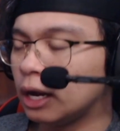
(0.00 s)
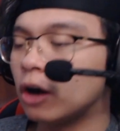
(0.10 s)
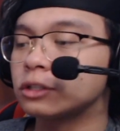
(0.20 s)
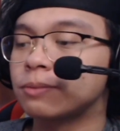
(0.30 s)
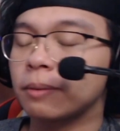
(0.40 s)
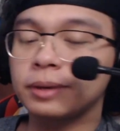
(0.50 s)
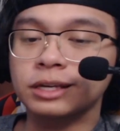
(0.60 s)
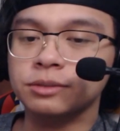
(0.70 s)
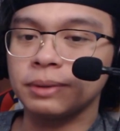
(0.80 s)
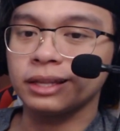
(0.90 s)
Oh, it's probably
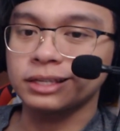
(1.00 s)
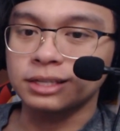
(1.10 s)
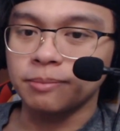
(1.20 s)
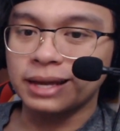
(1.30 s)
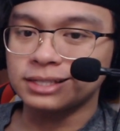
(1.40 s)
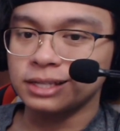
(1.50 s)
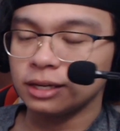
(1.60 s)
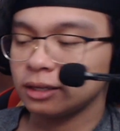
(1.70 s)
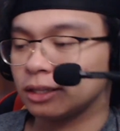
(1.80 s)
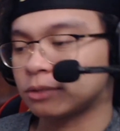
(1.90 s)
because Amelia's in a bad
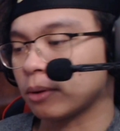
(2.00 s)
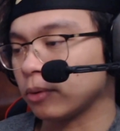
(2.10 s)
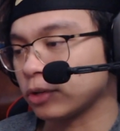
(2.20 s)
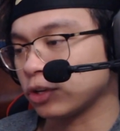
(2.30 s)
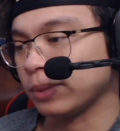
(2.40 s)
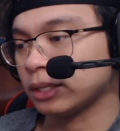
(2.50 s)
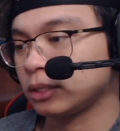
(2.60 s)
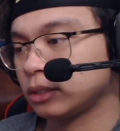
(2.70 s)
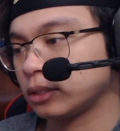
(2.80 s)
state. That's probably what she means.